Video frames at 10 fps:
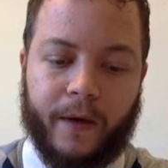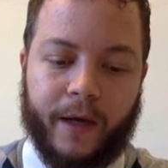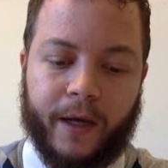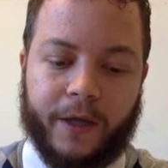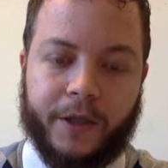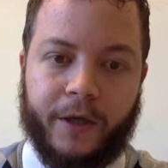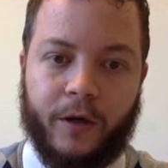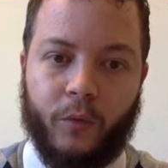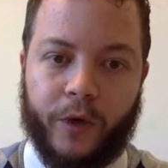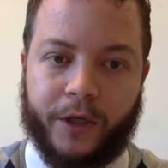I can actually
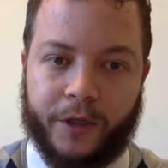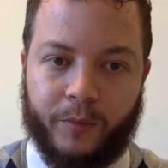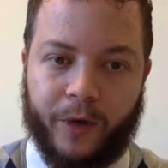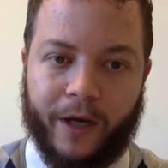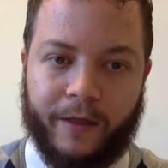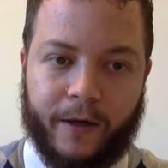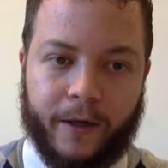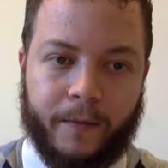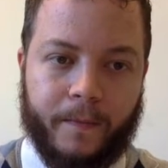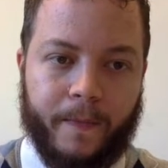call which
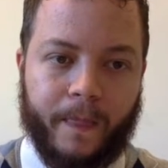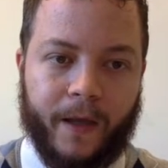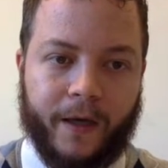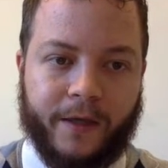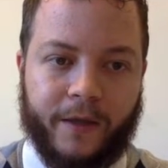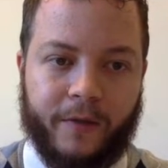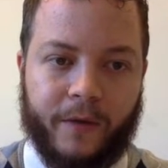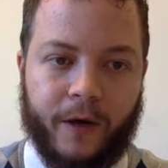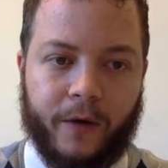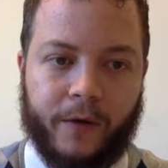Python and it tells
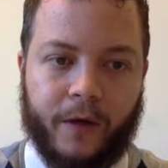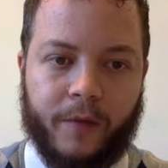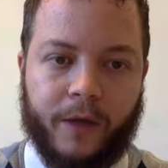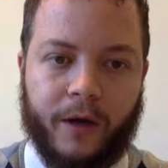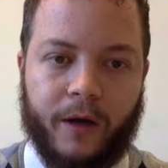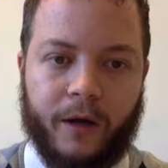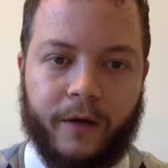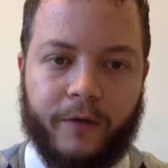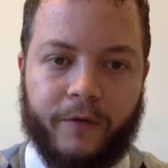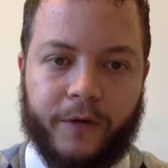me, oh, it's going to be
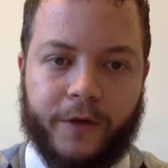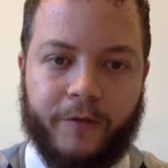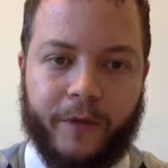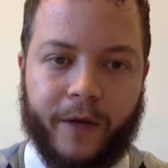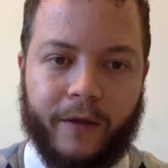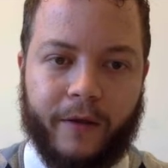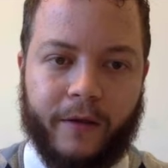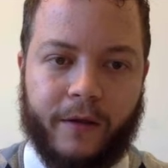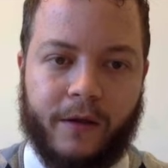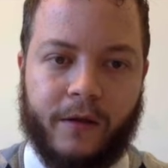calling the version of Python
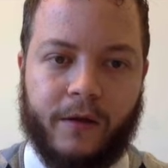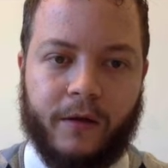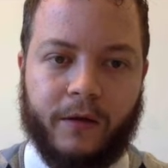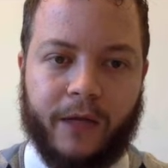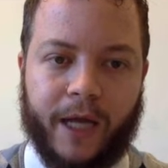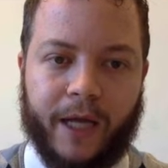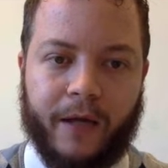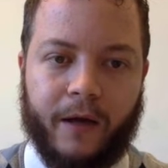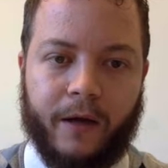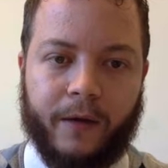that's installed in
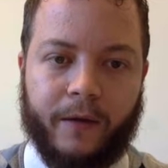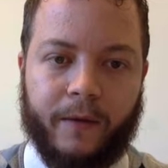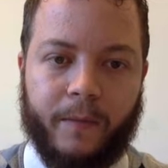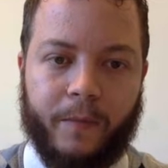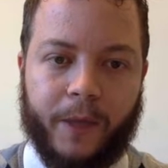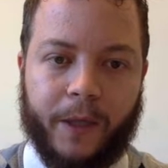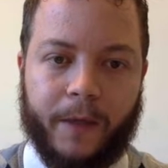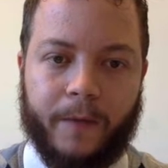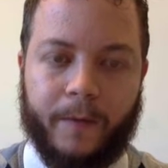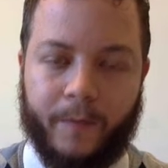Anaconda
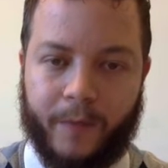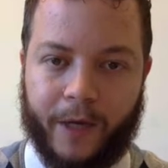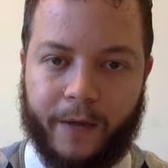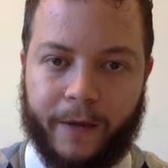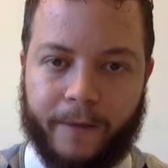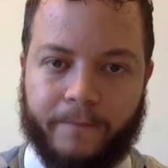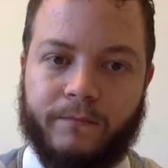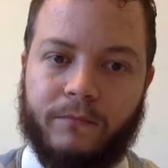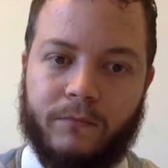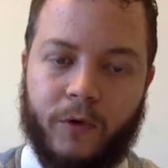bin Python.
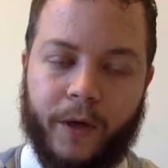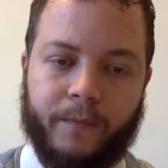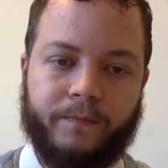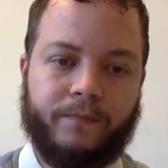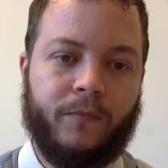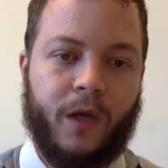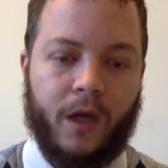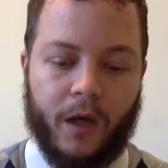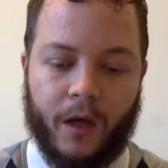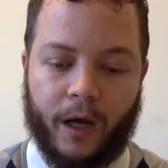
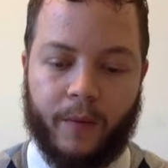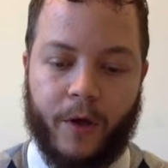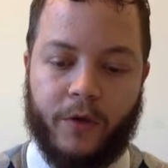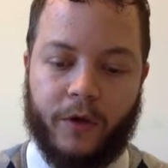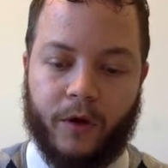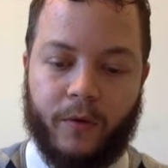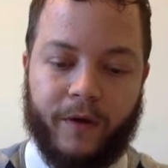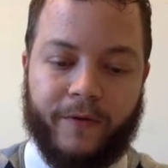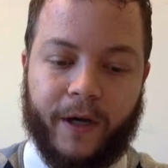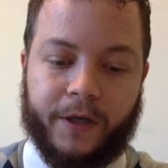Um, so
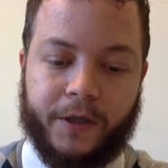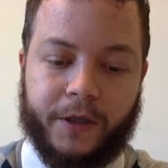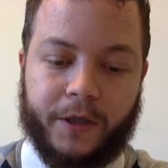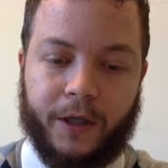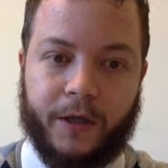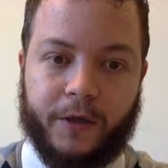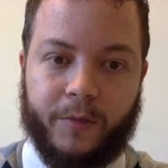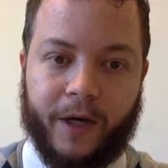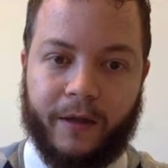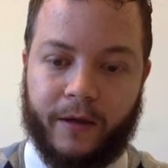if I actually just launch
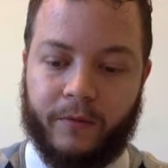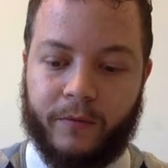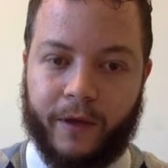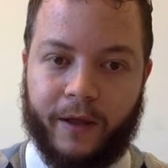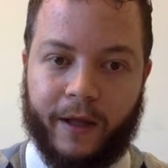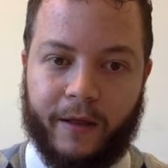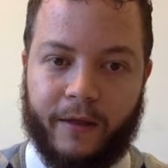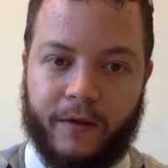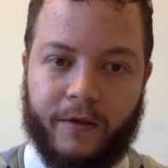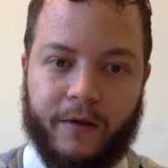Python like
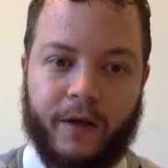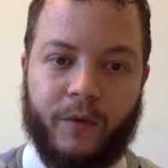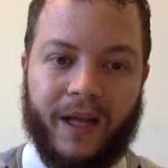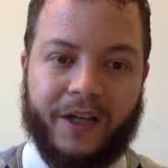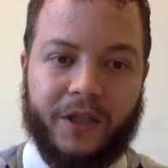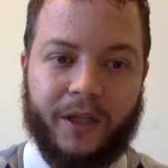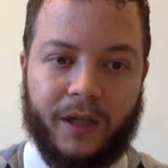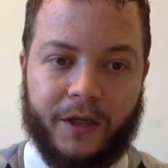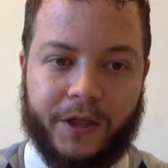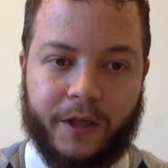this, it will actually
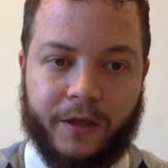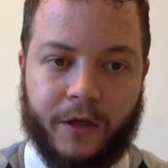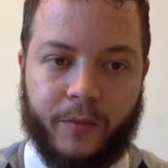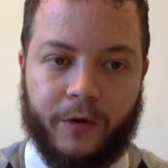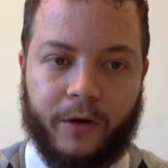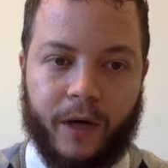launch the interpreter.